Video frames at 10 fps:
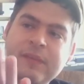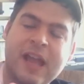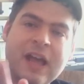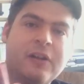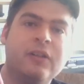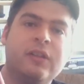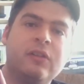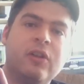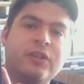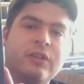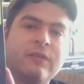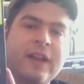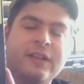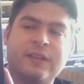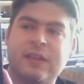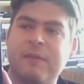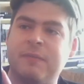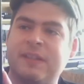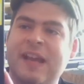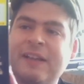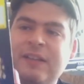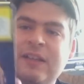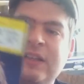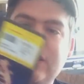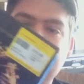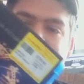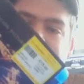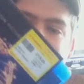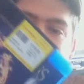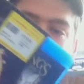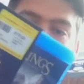yeah, I got the Lord of the Rings um, standard edition. It comes with